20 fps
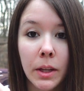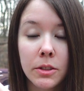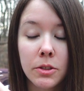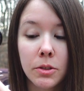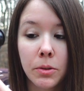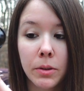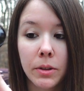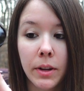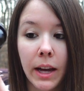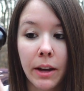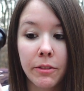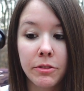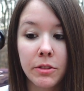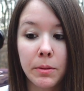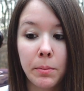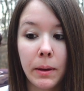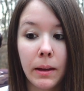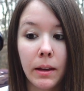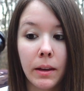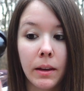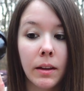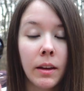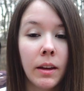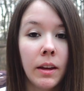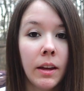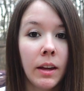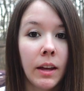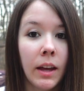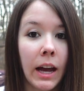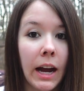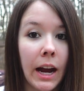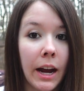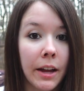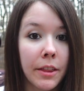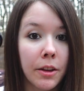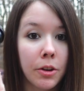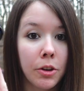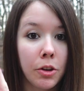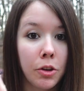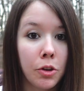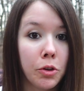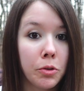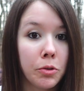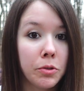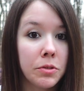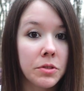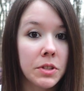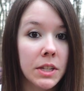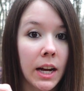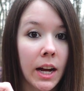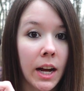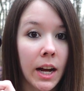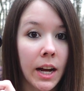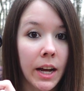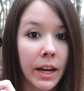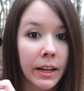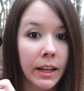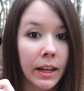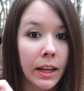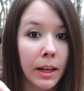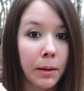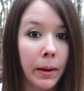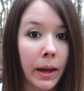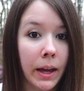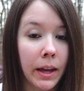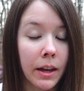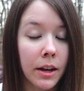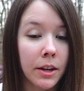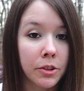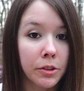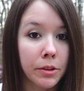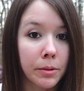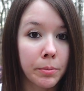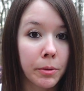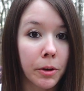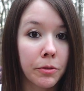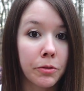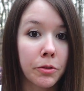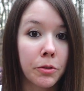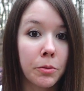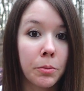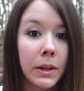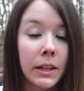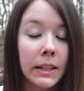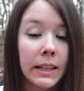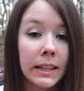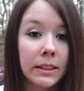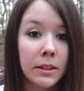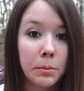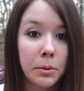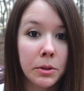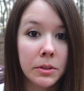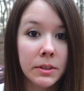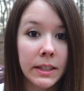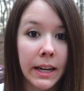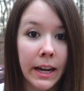so it'll have to be either used on eBay under the perfume collectibles